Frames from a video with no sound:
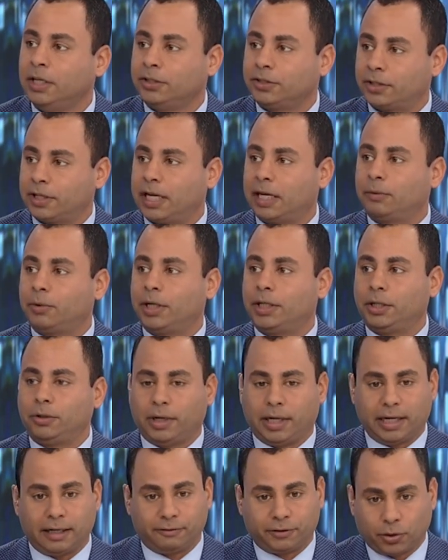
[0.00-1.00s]
so that way you
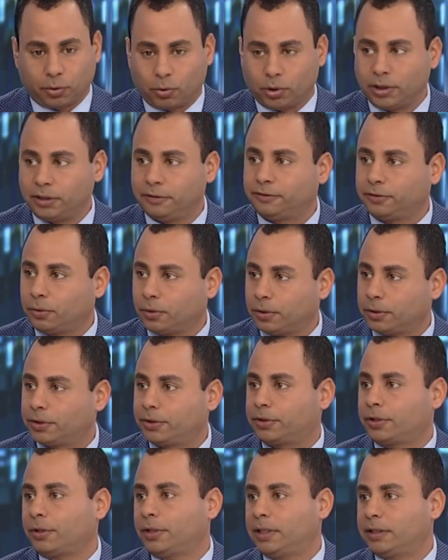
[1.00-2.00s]
have 24
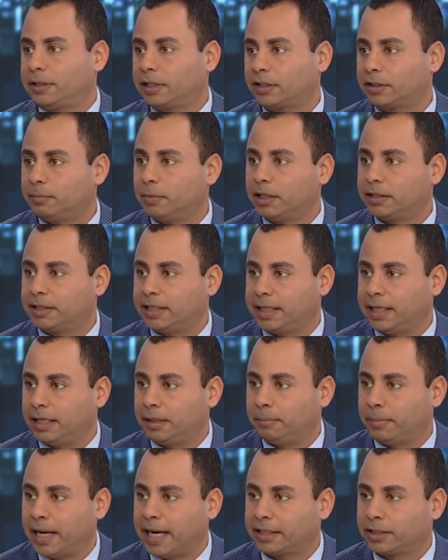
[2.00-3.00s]
to 36 months to get
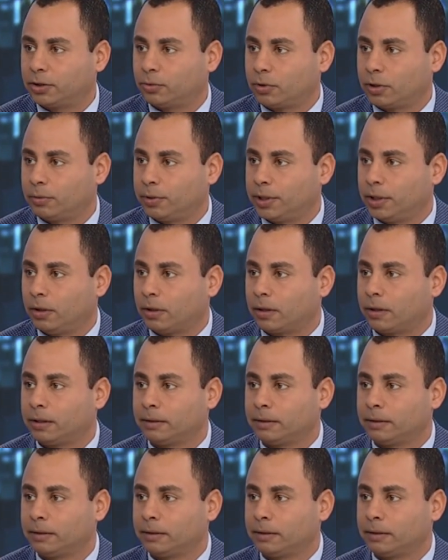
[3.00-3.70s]
it back to where we are.